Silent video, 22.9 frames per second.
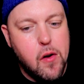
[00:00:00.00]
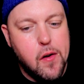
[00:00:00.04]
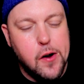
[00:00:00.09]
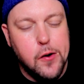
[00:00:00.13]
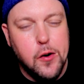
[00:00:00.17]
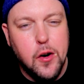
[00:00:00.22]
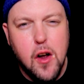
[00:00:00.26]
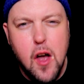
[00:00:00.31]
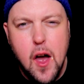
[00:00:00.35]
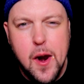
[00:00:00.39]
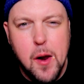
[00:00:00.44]

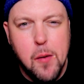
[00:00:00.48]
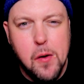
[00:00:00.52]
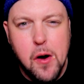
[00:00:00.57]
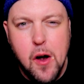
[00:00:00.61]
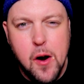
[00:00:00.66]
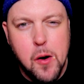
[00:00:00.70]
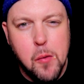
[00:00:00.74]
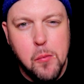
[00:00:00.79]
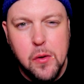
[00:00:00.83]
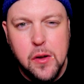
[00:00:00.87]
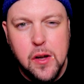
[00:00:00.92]
you kind of
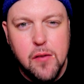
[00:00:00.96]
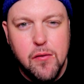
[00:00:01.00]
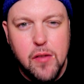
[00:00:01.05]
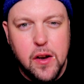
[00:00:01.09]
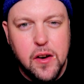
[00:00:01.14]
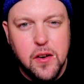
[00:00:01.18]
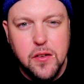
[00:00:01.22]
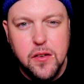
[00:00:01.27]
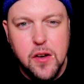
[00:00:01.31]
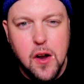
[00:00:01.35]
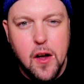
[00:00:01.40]
got to believe that
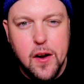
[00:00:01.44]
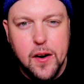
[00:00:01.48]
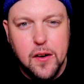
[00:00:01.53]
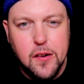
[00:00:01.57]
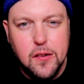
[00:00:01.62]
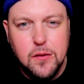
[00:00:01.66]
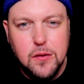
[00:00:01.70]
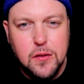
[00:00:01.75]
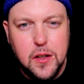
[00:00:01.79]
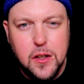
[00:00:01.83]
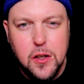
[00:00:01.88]
he's not
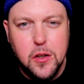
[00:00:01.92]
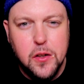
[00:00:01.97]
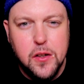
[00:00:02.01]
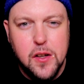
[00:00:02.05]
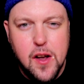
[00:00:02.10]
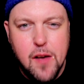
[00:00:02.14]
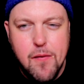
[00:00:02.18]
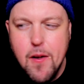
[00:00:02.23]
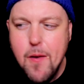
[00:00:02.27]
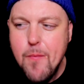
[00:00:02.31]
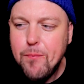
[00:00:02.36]

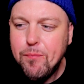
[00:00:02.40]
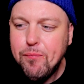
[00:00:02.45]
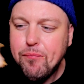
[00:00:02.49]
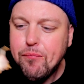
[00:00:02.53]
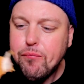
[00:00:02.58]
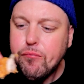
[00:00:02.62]
guilty of it.